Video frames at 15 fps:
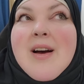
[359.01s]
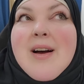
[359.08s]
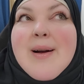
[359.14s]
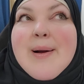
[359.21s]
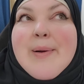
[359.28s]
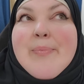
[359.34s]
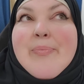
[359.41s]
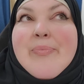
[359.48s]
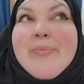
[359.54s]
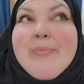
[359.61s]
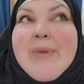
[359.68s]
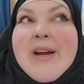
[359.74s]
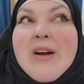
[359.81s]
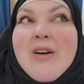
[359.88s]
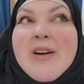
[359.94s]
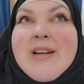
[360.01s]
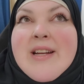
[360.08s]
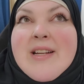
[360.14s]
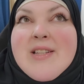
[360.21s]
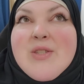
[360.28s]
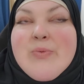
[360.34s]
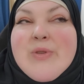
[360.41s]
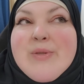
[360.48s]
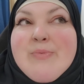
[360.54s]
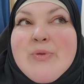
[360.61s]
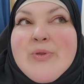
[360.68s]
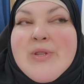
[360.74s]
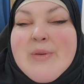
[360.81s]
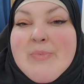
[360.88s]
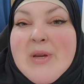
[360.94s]
My audience was
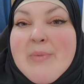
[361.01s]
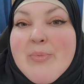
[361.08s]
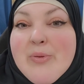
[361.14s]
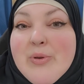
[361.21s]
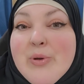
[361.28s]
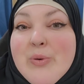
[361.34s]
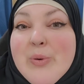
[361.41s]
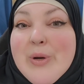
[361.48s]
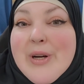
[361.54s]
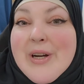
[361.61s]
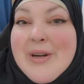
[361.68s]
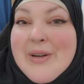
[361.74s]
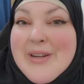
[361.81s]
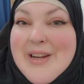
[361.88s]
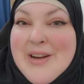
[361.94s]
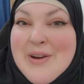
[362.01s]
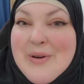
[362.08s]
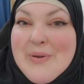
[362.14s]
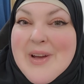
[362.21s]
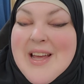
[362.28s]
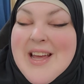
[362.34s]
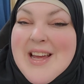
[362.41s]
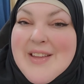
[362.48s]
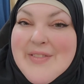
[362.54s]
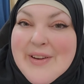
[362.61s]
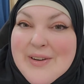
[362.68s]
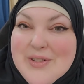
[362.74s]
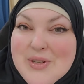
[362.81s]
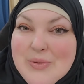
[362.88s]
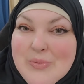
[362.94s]
mostly people who were, you know,
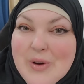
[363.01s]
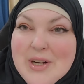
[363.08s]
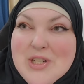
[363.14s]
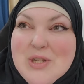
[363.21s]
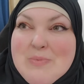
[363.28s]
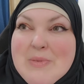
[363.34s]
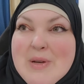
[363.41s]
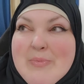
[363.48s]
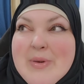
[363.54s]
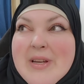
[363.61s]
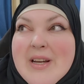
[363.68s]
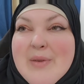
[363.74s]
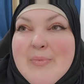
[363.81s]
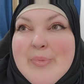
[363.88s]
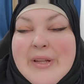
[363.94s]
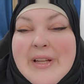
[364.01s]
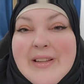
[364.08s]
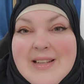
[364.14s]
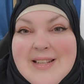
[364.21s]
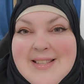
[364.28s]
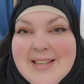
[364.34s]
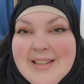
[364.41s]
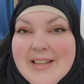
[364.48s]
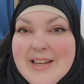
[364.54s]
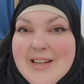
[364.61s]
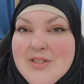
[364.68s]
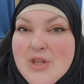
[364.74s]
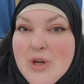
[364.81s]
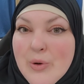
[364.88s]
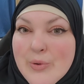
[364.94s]
there watch me be completely
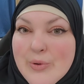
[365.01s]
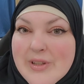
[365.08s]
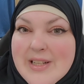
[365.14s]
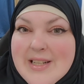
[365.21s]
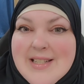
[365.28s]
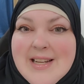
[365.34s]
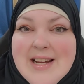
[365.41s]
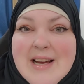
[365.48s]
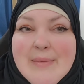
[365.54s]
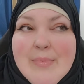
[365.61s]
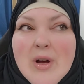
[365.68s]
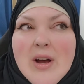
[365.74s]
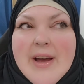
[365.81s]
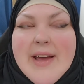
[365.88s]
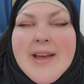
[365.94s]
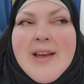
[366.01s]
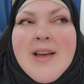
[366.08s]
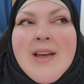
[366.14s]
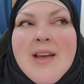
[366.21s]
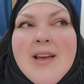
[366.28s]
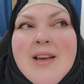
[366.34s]
silly, totally TMI,